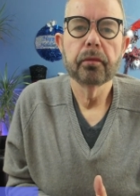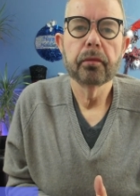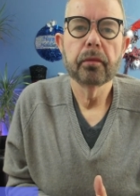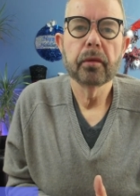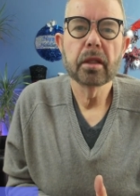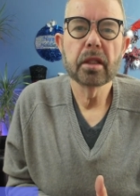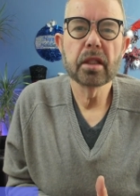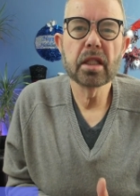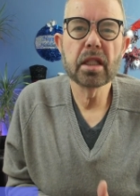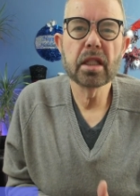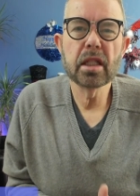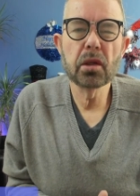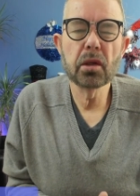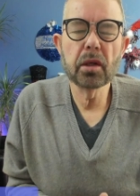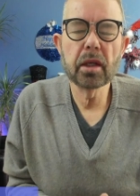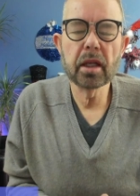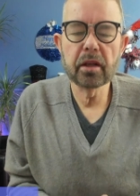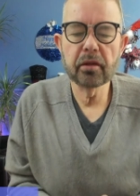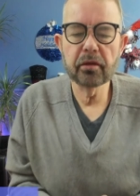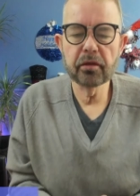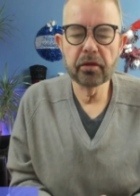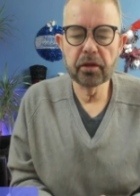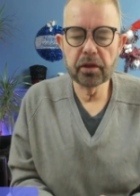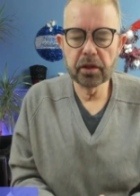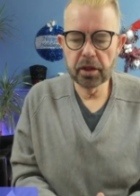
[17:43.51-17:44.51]
Just looking
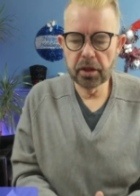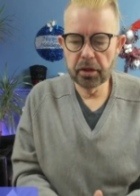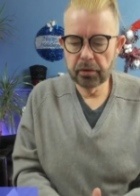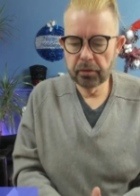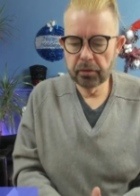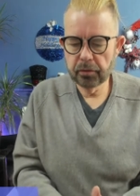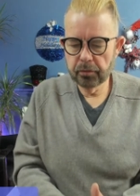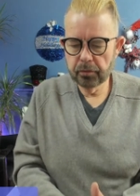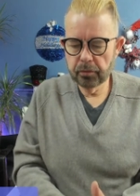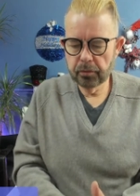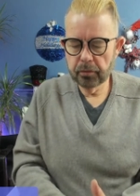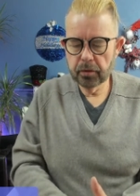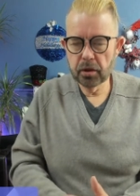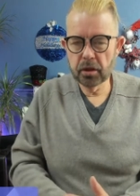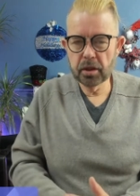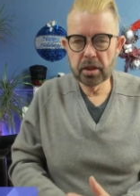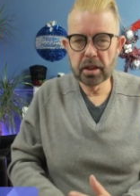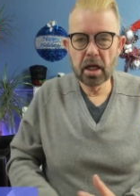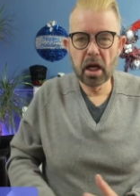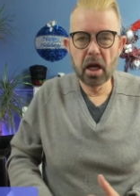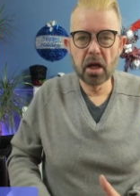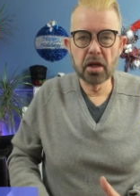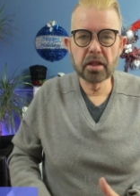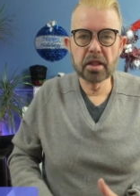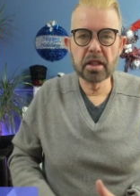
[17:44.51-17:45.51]
for you, just
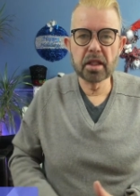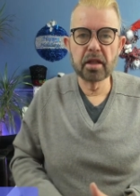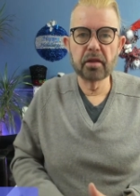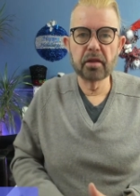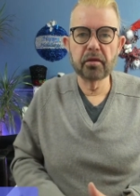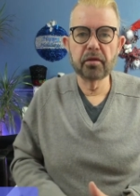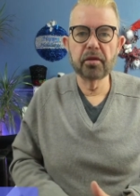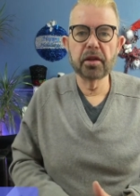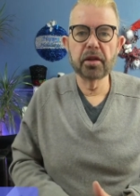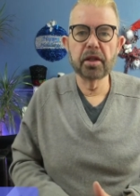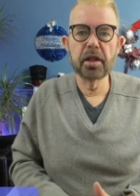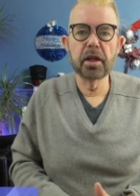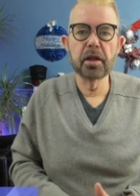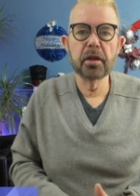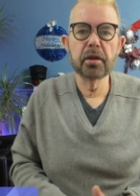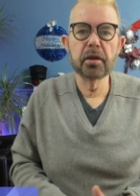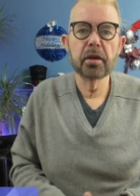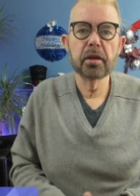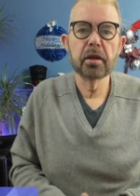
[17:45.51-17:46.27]
asking for you.